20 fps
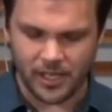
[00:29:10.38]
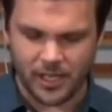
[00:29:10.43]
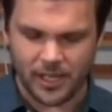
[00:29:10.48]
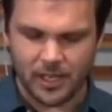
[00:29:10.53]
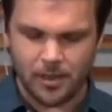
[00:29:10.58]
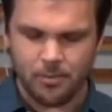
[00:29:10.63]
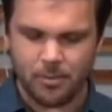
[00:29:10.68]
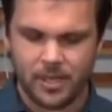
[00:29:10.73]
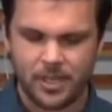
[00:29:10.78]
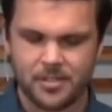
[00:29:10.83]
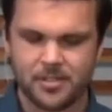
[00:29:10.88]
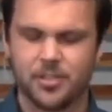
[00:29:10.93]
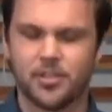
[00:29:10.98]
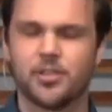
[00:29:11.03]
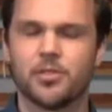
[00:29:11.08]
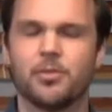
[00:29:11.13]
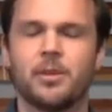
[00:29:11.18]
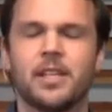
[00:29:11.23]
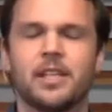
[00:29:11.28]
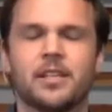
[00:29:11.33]
but it's a
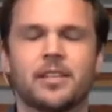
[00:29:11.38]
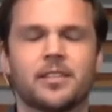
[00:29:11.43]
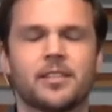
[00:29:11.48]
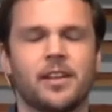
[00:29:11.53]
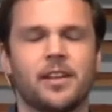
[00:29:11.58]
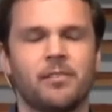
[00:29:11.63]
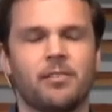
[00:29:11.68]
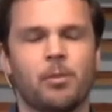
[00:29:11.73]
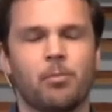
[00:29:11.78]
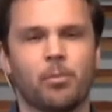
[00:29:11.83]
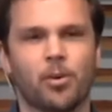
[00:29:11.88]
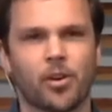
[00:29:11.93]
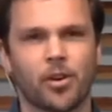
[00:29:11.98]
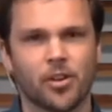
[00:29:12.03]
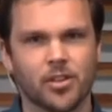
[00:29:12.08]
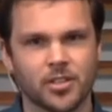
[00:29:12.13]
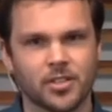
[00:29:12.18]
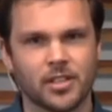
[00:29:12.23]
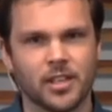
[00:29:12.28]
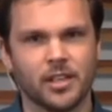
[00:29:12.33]
sweetness of a
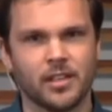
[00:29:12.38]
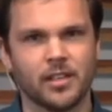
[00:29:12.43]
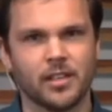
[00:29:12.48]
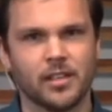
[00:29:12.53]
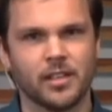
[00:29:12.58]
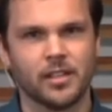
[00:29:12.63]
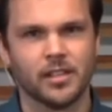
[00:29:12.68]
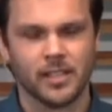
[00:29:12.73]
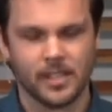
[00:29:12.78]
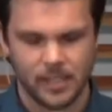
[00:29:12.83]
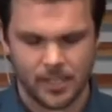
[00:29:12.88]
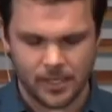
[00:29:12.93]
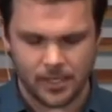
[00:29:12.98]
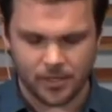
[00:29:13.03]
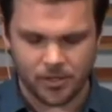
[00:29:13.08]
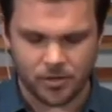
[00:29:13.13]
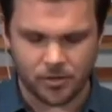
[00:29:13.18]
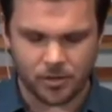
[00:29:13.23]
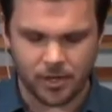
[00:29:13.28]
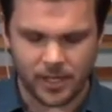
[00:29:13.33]
person
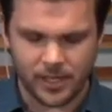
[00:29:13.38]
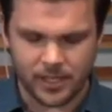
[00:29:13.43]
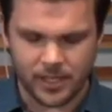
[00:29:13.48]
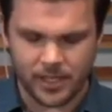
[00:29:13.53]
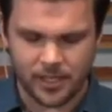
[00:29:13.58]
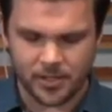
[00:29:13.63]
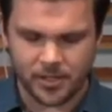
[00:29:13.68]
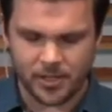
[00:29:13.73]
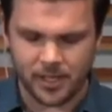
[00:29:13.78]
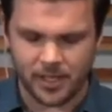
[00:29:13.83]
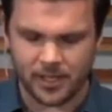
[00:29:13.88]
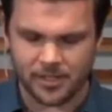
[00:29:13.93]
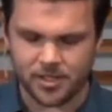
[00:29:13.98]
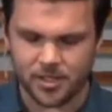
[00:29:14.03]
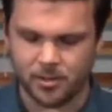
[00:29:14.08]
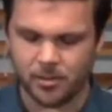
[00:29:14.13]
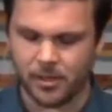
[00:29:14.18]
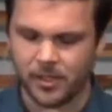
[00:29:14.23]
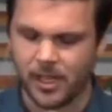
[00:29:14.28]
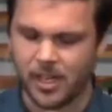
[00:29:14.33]
drawing near to us, a
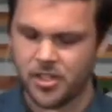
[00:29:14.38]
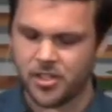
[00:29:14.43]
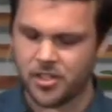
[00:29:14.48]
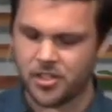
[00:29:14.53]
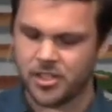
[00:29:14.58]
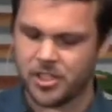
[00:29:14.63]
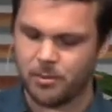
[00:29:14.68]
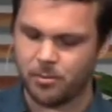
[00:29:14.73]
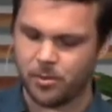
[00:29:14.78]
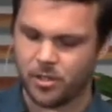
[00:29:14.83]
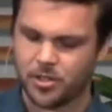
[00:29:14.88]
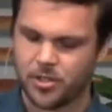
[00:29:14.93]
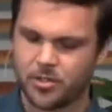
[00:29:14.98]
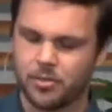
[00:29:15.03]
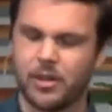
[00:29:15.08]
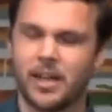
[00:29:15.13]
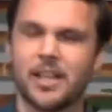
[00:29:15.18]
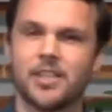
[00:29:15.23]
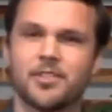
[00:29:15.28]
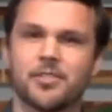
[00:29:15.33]
relationship where
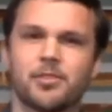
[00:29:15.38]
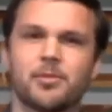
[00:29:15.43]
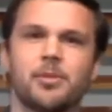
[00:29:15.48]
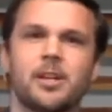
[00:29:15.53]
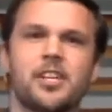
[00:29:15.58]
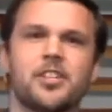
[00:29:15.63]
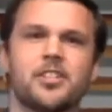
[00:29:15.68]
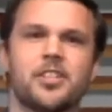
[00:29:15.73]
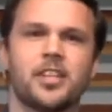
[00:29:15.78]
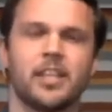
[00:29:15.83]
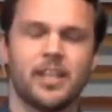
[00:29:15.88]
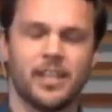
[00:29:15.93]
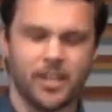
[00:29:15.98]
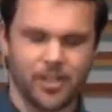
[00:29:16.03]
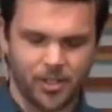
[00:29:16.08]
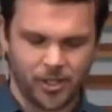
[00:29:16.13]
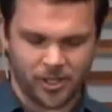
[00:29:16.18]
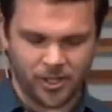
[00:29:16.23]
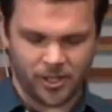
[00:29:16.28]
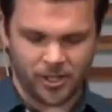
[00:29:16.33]
transformation can
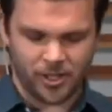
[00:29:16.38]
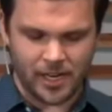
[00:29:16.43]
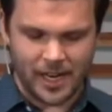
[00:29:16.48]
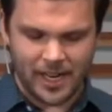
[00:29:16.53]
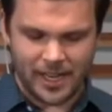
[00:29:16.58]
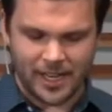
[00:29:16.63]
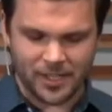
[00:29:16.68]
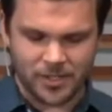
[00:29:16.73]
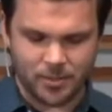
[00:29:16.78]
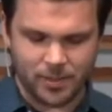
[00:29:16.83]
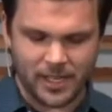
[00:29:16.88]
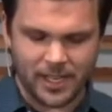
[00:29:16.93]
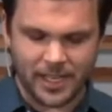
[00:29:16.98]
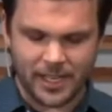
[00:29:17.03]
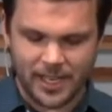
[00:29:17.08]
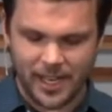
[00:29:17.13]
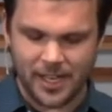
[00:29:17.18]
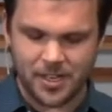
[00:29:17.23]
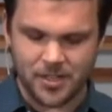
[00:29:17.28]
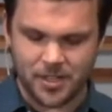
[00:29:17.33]
occur as we
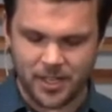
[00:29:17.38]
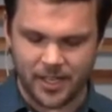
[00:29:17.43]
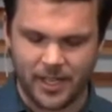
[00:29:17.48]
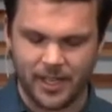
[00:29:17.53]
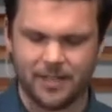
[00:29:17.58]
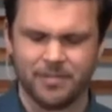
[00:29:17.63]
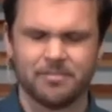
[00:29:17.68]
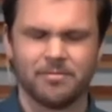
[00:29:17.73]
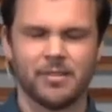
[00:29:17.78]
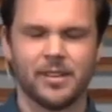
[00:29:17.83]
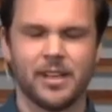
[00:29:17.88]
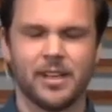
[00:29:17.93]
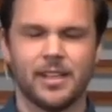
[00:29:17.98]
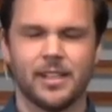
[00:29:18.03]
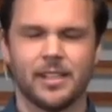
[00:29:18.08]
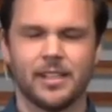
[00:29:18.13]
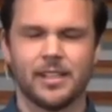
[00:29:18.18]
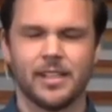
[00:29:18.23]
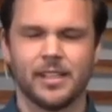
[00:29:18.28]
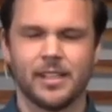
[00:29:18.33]
engage in it.
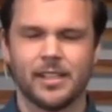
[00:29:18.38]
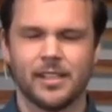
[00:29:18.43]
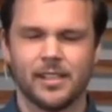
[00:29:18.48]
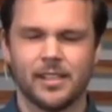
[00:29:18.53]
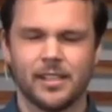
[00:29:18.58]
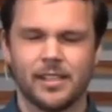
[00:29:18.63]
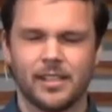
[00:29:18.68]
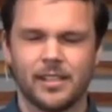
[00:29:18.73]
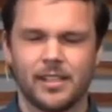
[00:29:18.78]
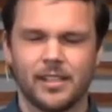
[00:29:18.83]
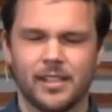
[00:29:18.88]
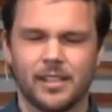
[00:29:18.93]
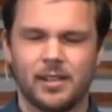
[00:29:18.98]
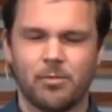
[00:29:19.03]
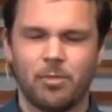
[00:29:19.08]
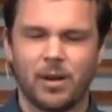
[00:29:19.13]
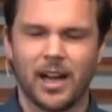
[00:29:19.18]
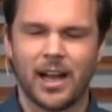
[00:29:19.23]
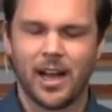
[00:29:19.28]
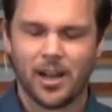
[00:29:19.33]

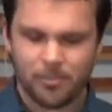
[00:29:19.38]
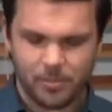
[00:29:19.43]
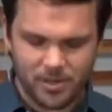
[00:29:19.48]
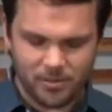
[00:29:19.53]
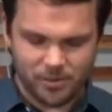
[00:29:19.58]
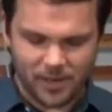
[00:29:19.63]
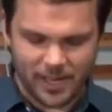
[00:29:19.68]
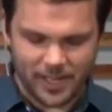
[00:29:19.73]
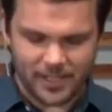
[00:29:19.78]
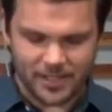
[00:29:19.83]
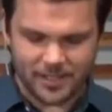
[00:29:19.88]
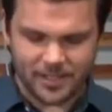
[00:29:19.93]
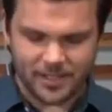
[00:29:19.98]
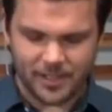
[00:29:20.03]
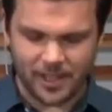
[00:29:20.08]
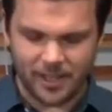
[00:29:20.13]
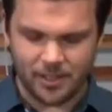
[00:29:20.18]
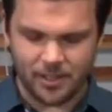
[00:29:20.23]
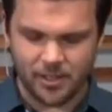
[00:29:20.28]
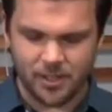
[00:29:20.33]
But how do we
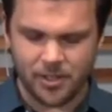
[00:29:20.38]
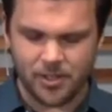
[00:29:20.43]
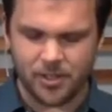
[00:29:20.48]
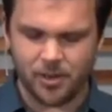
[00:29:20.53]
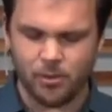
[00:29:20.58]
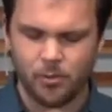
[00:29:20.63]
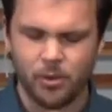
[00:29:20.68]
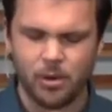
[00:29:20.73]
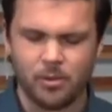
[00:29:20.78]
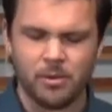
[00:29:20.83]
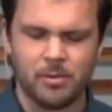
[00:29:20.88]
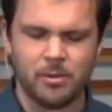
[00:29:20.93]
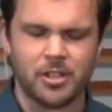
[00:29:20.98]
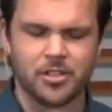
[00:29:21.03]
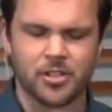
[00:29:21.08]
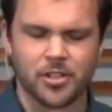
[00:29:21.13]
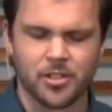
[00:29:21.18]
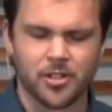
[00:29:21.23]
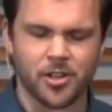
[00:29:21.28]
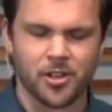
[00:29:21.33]
reconcile, you know, what we
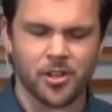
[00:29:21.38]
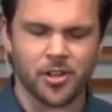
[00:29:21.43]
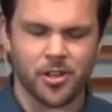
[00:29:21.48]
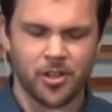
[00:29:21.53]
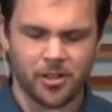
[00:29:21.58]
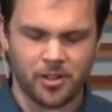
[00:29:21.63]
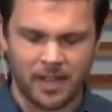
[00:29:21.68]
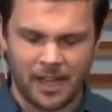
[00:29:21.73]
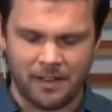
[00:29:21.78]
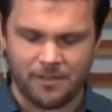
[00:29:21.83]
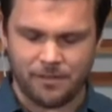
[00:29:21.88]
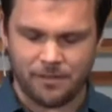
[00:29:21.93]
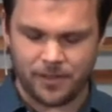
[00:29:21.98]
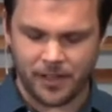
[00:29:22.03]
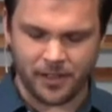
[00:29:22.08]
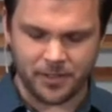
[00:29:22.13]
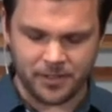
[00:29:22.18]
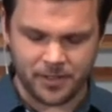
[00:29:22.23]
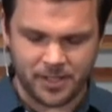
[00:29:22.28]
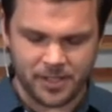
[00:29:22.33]
mentioned earlier, that
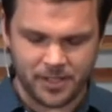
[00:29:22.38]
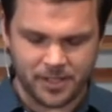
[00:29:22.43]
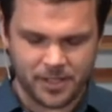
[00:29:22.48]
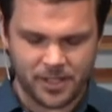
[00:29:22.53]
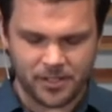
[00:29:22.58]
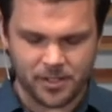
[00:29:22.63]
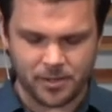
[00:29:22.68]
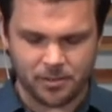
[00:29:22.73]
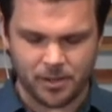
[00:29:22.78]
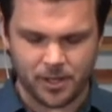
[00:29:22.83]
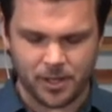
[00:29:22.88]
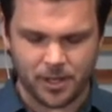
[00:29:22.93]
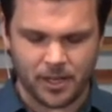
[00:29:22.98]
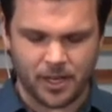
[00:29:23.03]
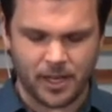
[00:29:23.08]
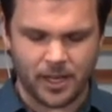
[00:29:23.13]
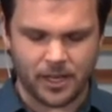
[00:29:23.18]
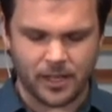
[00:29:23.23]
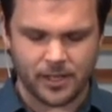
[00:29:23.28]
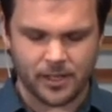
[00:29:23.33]
felt distance with
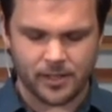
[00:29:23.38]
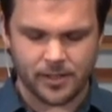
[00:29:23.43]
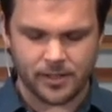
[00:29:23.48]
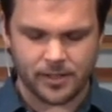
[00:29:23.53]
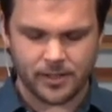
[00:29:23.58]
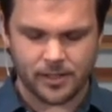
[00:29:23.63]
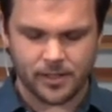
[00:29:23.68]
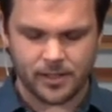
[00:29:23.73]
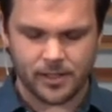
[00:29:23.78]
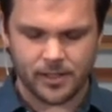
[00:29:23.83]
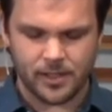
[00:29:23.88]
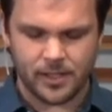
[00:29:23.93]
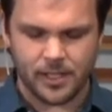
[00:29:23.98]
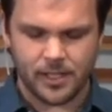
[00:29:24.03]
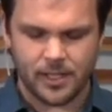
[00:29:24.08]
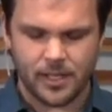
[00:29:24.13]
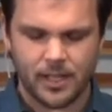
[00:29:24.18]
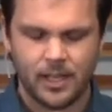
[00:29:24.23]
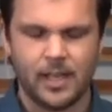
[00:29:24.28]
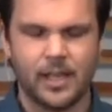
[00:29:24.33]
God
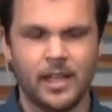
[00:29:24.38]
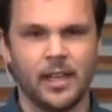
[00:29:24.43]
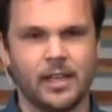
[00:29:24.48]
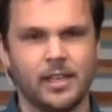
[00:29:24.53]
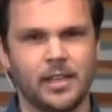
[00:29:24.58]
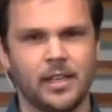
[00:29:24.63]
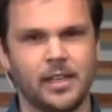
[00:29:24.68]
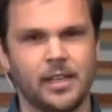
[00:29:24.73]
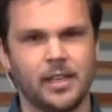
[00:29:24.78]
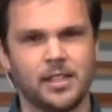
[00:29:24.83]
and his